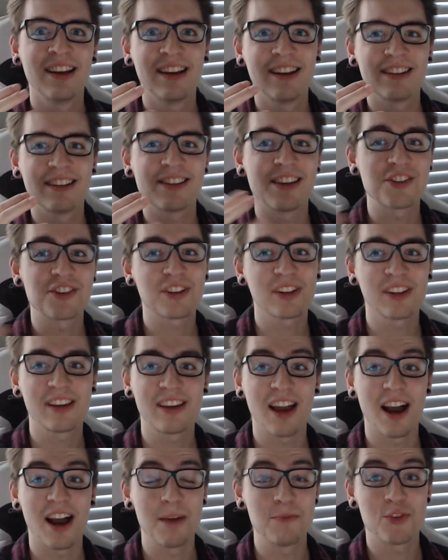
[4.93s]
Essentially,
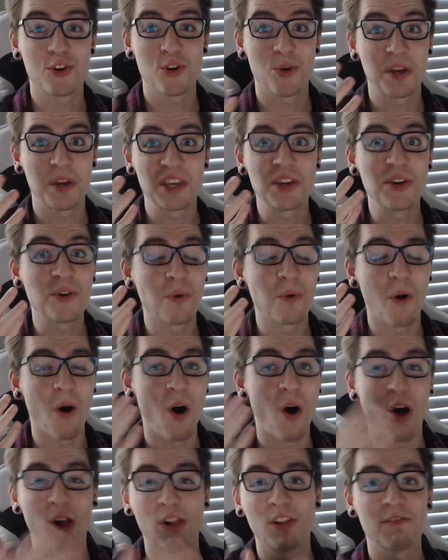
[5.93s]
I'm showing you
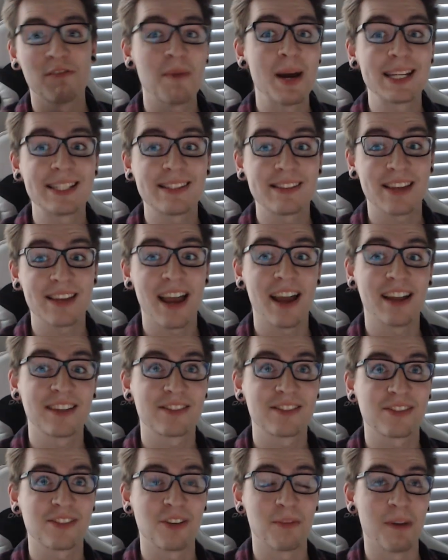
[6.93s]
all of my
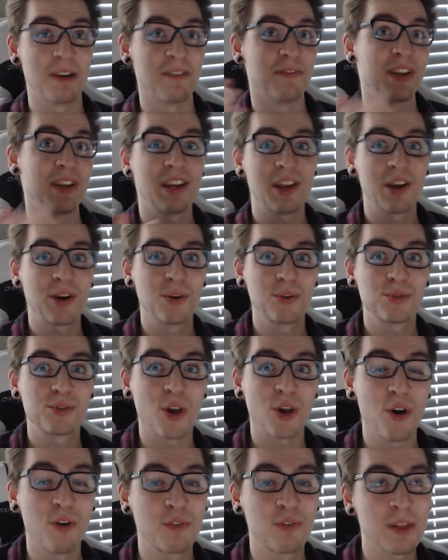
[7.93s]
stats on my videos
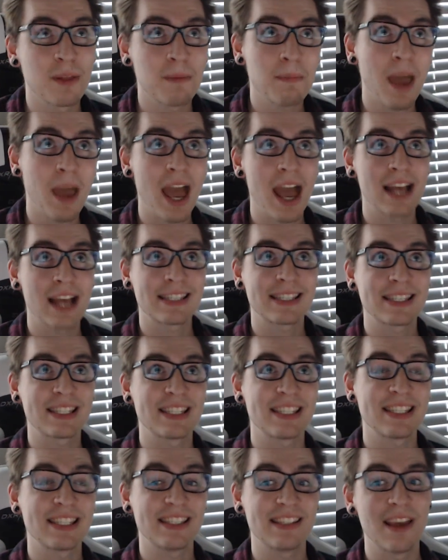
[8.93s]
over the past
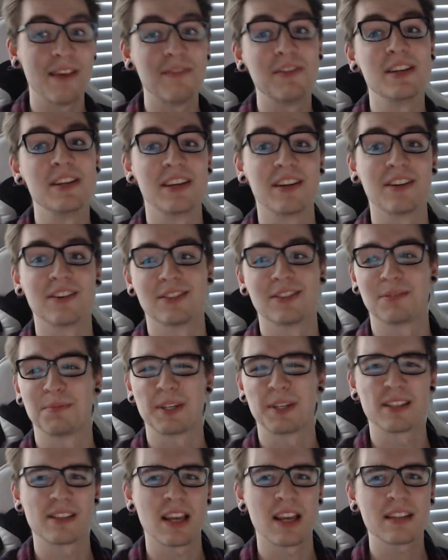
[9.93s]
7 years,
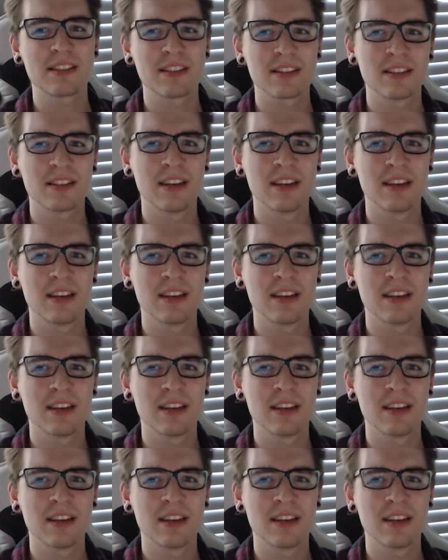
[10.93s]
because that's